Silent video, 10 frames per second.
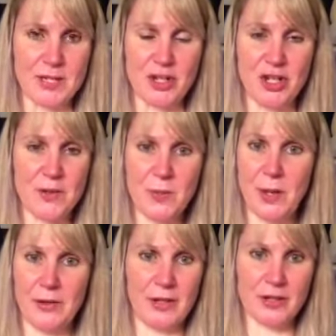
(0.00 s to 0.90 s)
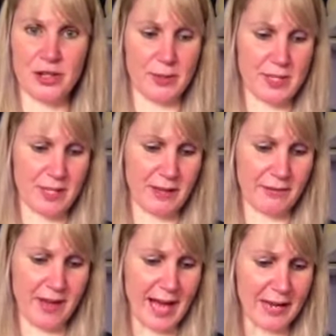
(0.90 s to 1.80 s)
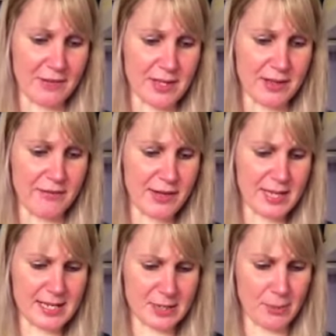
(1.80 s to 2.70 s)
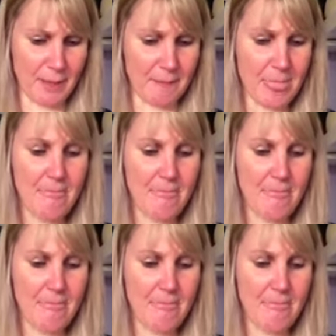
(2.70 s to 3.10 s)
so choose one or choose all five. So the first one,